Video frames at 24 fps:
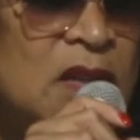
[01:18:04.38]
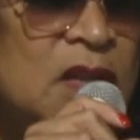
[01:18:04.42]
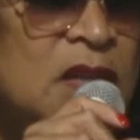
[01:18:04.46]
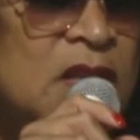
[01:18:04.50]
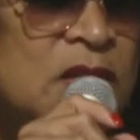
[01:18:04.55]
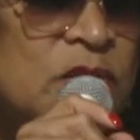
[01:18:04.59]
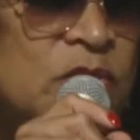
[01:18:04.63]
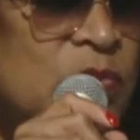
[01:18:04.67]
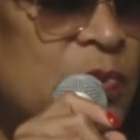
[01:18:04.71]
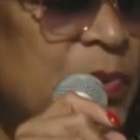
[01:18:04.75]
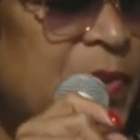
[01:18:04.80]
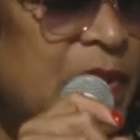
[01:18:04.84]

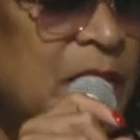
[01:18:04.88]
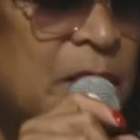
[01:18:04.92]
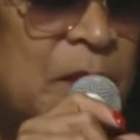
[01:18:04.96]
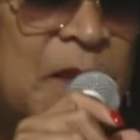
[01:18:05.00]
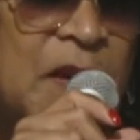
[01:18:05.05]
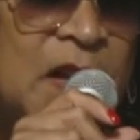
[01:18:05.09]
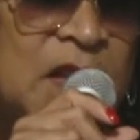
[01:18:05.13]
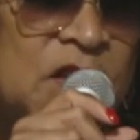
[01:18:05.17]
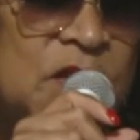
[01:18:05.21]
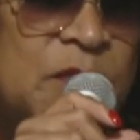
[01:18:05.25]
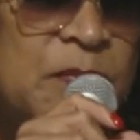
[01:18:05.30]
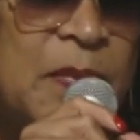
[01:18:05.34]
this would be a
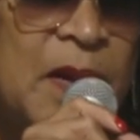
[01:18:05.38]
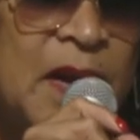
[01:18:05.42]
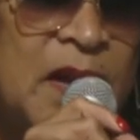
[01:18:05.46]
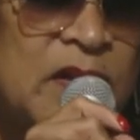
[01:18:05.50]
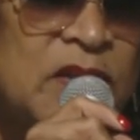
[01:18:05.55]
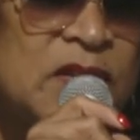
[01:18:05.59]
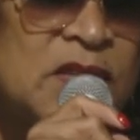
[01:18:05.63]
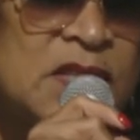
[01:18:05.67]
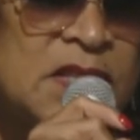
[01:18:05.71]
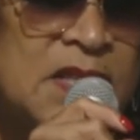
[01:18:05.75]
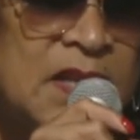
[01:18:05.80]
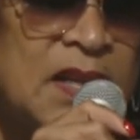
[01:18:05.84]
much
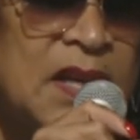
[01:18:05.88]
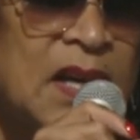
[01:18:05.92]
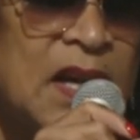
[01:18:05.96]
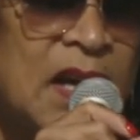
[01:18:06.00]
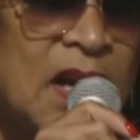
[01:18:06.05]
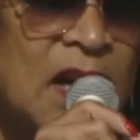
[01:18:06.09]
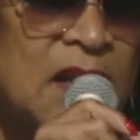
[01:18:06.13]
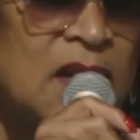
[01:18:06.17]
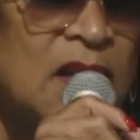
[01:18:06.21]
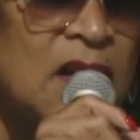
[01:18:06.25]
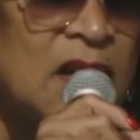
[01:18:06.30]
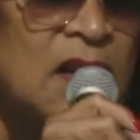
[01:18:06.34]
better city,
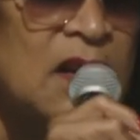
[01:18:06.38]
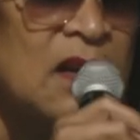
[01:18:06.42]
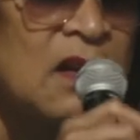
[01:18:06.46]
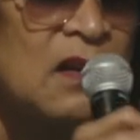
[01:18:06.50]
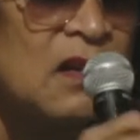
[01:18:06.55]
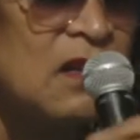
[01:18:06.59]
I think.